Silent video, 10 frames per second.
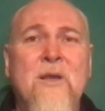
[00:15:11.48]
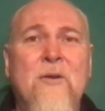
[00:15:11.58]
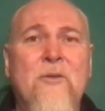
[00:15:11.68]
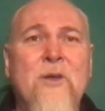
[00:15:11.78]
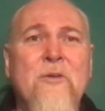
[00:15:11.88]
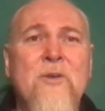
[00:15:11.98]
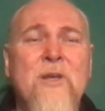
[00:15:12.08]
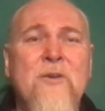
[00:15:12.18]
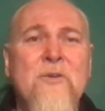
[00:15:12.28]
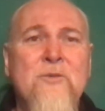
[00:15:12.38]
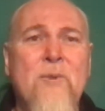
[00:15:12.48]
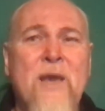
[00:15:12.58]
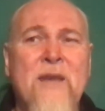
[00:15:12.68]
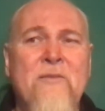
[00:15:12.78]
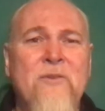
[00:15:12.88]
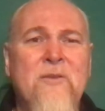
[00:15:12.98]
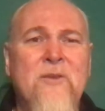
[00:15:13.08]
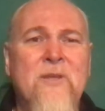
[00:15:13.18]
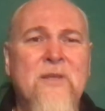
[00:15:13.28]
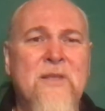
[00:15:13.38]
although you can lose weight, if you
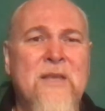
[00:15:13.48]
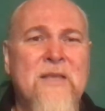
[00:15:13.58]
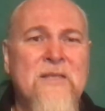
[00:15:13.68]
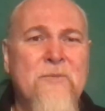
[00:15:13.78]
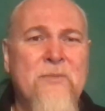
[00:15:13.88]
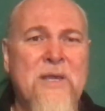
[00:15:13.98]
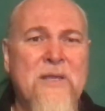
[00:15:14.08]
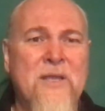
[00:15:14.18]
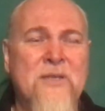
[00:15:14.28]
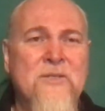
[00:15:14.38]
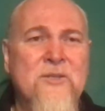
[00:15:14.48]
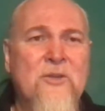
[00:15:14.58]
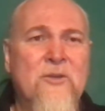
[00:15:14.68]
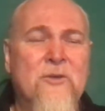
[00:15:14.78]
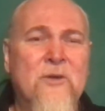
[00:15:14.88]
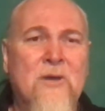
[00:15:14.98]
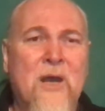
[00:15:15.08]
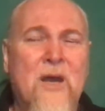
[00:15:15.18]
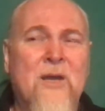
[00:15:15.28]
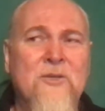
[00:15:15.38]
look at the things that meat does to your
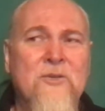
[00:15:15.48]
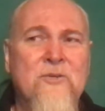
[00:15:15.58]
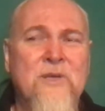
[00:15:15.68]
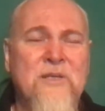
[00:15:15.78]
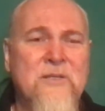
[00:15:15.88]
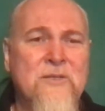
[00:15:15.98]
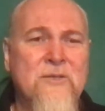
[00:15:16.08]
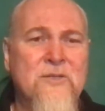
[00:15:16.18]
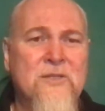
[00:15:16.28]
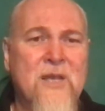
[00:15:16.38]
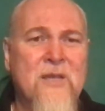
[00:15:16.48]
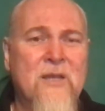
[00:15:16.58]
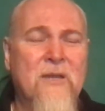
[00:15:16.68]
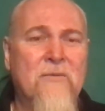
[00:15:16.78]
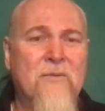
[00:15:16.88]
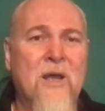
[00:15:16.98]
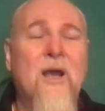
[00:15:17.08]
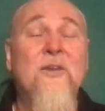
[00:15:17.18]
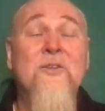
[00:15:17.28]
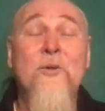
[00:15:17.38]
arteries and your
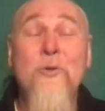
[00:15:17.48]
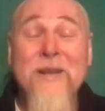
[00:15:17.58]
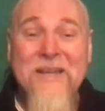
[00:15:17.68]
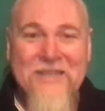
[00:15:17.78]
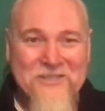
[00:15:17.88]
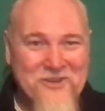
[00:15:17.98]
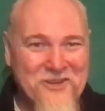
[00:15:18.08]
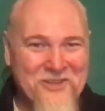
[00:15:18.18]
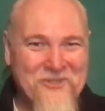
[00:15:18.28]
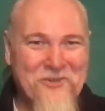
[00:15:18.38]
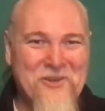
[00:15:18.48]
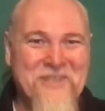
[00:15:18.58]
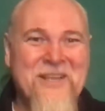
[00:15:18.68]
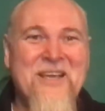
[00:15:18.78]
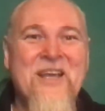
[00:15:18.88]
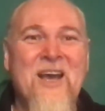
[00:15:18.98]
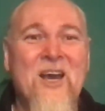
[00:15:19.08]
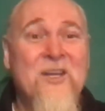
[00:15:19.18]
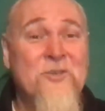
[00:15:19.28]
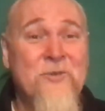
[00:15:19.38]
arteries, not arteries,
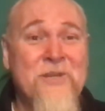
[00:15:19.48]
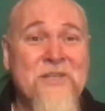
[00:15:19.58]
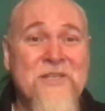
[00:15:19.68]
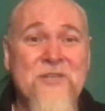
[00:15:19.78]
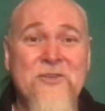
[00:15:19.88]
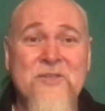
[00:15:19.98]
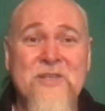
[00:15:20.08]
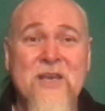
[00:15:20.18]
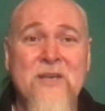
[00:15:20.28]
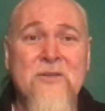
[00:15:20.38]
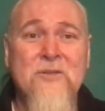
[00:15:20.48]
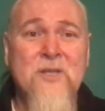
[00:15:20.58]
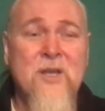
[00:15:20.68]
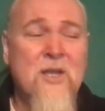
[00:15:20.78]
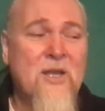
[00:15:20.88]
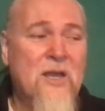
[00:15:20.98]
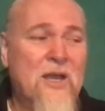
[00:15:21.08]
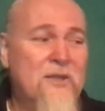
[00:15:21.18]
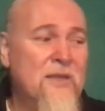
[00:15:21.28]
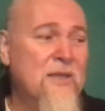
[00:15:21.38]
arteries in your cells,
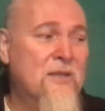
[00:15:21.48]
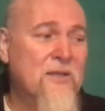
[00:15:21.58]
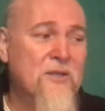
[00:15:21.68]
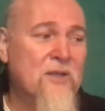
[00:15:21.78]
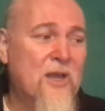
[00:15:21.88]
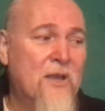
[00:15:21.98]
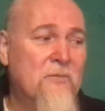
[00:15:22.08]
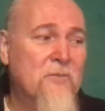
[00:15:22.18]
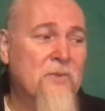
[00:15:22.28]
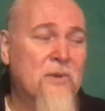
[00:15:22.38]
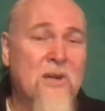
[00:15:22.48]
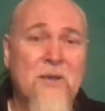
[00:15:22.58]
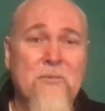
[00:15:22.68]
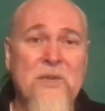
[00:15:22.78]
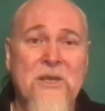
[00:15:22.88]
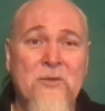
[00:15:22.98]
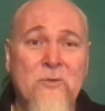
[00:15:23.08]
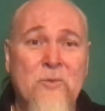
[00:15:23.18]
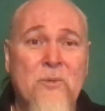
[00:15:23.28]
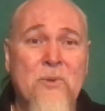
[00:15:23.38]
I think that, like me,
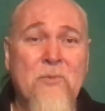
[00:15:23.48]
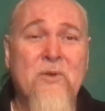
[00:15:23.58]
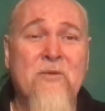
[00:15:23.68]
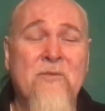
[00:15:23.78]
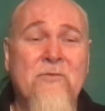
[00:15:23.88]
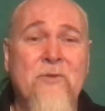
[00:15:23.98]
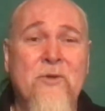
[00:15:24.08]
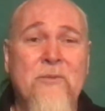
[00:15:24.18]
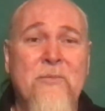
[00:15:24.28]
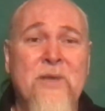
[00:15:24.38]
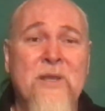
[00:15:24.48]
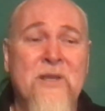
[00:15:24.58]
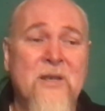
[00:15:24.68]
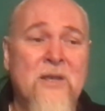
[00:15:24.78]
you'd probably want to avoid meat.